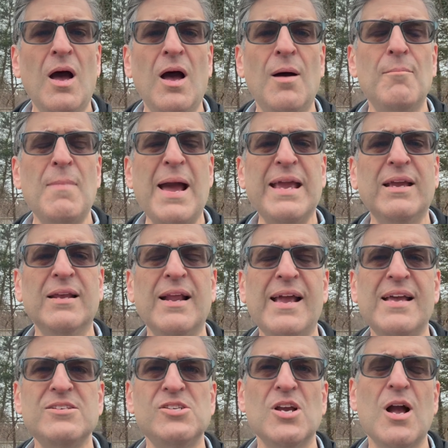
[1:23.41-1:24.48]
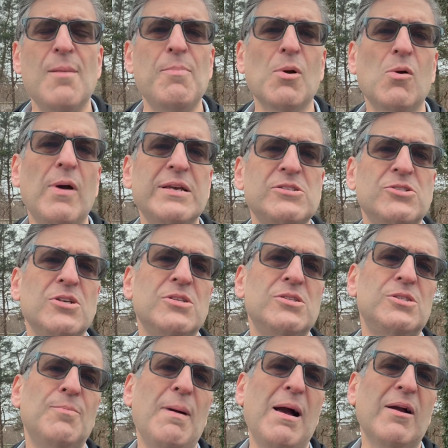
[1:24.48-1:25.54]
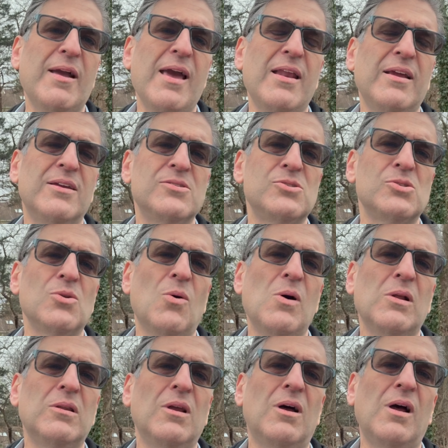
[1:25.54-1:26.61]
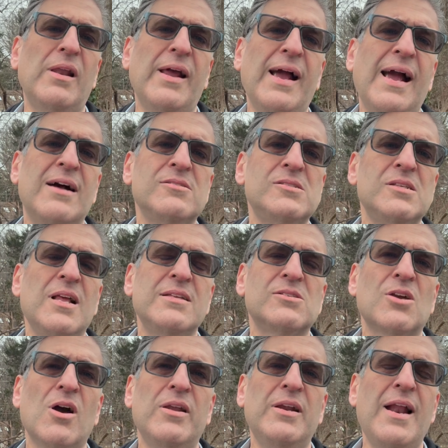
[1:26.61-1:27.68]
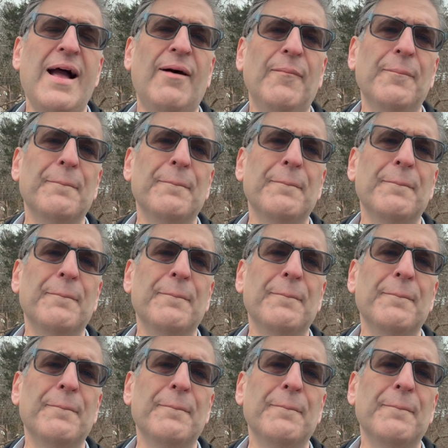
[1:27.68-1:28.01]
Mike, can I ask you a couple questions about getting installed on a house that's gutted out?